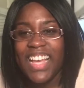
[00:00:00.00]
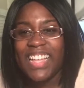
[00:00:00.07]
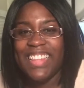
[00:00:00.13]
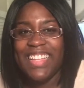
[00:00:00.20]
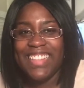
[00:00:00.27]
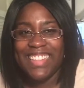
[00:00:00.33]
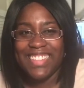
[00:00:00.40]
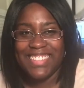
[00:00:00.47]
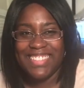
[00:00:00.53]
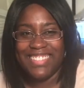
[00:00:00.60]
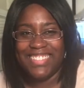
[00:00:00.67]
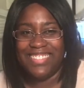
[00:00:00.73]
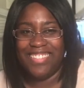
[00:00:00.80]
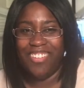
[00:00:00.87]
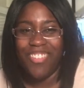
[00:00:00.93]
And then this
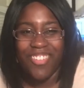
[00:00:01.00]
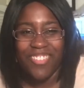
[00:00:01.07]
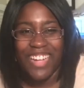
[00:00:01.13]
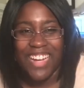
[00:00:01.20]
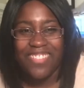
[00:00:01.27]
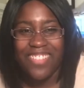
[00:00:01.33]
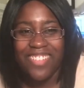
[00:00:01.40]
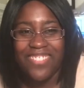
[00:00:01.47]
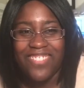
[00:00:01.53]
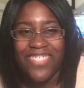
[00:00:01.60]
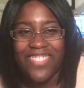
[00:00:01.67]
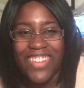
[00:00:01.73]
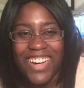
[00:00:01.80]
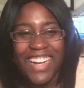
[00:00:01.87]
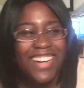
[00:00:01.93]
dude I'm on
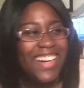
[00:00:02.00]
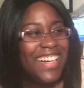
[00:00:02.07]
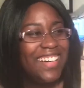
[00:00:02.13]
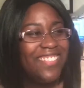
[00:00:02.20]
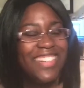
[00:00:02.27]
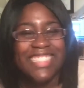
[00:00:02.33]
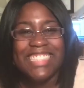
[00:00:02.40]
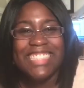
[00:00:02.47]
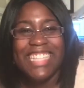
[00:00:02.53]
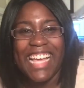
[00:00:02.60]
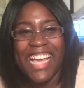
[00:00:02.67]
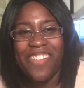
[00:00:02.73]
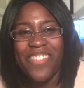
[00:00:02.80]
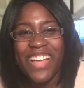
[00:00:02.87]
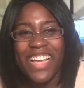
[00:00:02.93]
one
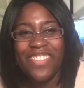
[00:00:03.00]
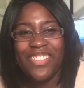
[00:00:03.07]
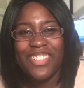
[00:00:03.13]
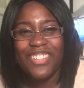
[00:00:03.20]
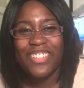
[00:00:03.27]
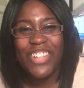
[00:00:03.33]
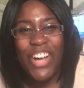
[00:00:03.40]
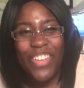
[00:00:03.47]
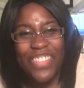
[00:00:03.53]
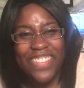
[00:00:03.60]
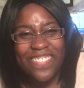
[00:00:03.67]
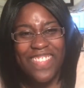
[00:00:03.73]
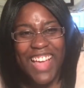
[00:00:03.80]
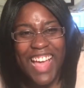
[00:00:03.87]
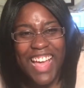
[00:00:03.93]
date with gonna call me
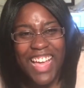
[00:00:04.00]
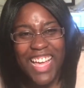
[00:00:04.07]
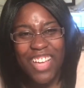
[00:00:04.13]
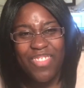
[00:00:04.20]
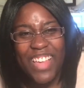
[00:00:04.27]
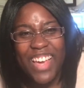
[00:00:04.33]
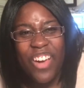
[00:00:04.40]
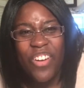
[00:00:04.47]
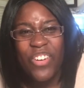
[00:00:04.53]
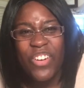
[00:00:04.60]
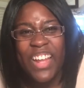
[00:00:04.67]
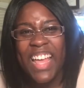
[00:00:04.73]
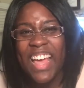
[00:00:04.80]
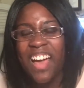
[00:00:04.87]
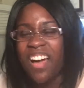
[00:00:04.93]
fat. I'm like, who
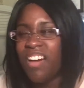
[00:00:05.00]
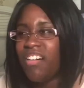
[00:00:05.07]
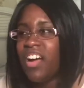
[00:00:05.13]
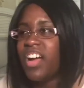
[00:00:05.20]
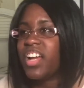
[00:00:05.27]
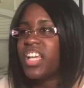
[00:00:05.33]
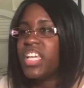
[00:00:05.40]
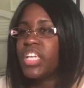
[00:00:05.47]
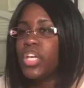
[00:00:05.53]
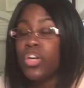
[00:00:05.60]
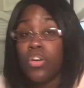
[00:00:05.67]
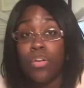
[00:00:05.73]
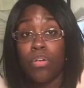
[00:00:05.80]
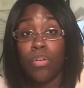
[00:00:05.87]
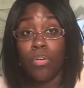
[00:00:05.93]
the hell are you
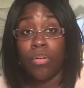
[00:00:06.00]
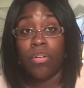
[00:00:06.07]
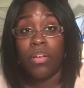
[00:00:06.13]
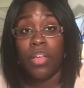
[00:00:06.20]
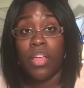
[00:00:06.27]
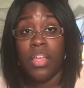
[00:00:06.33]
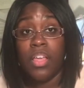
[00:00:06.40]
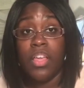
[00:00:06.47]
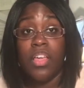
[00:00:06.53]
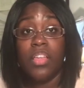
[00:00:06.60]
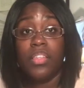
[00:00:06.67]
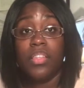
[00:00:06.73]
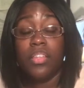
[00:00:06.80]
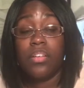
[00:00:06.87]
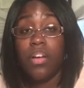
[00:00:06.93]

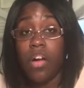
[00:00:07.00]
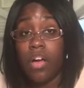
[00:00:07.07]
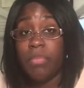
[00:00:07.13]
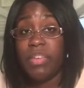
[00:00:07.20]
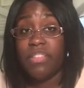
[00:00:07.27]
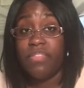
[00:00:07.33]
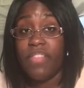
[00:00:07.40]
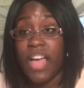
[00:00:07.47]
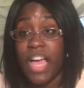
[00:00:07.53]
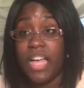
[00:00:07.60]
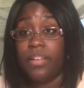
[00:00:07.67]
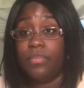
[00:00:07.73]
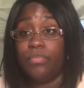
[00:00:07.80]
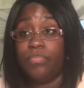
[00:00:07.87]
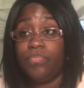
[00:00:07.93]
to call me fat?